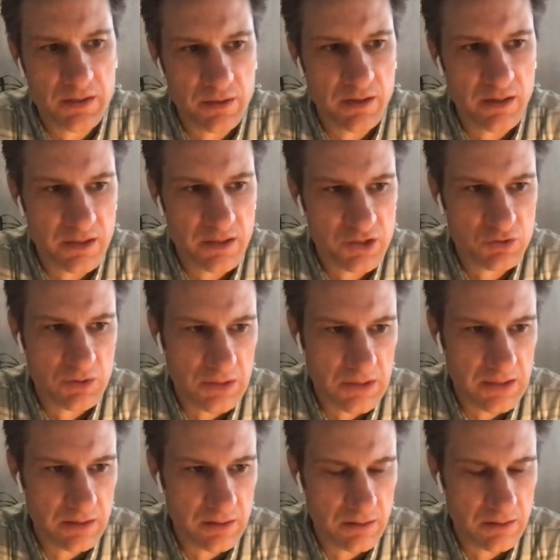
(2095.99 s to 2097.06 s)
You're an industry
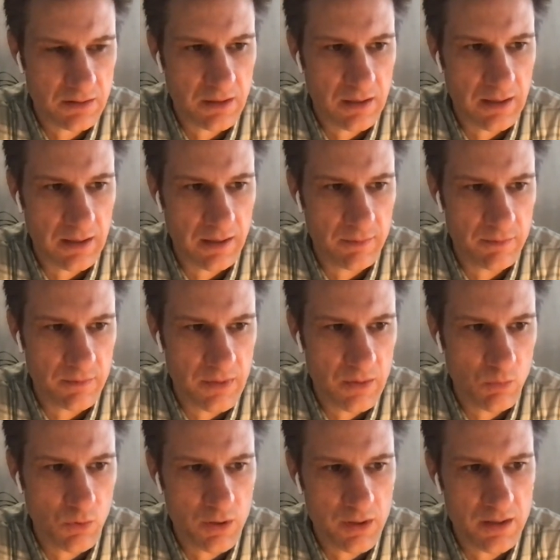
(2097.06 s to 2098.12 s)
leader, and
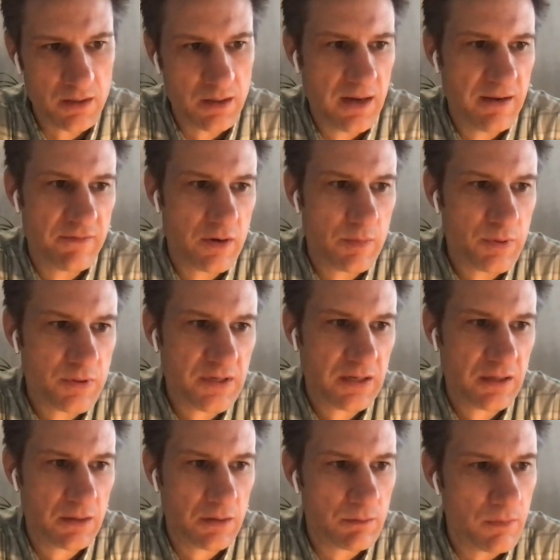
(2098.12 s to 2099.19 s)
we're in a very
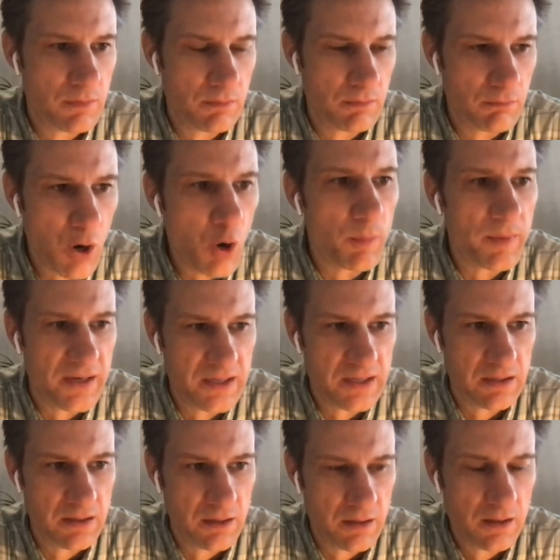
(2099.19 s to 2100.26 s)
particular moment
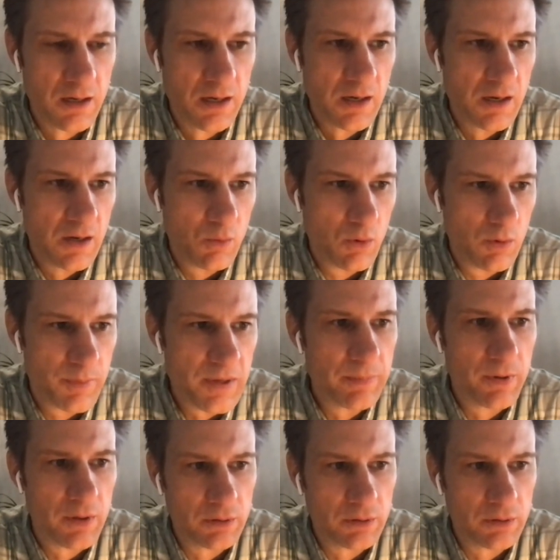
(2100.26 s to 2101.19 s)
here where people are